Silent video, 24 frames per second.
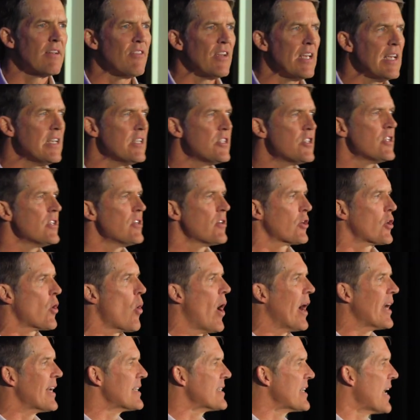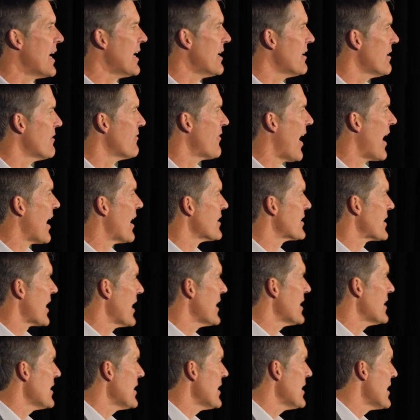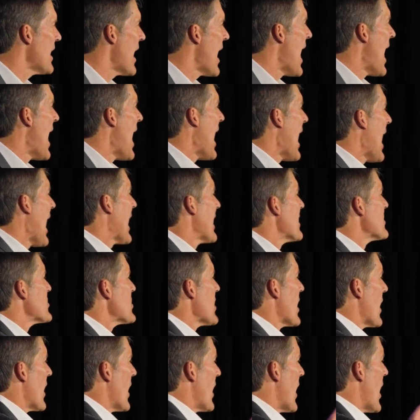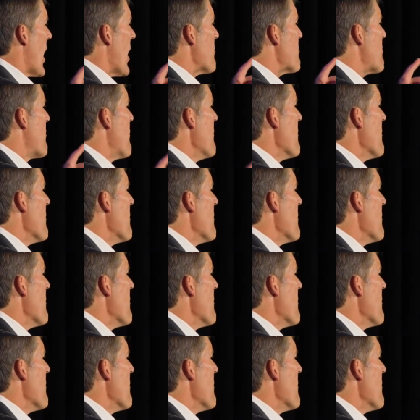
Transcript: easing or quantitative tightening has an